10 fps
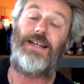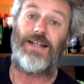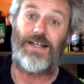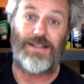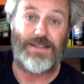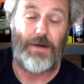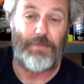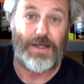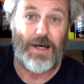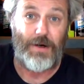he's
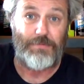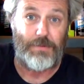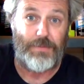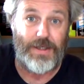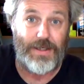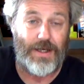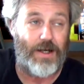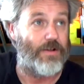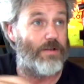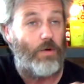happy to come up to
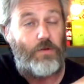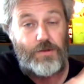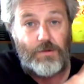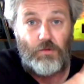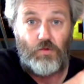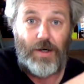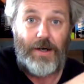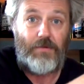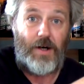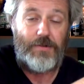Bendigo. We've got some
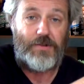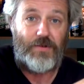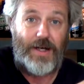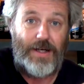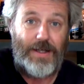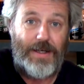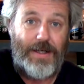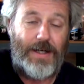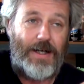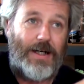great roads around
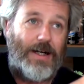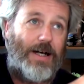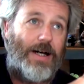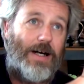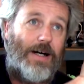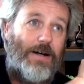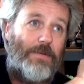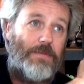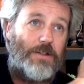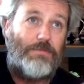here
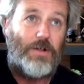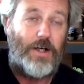and some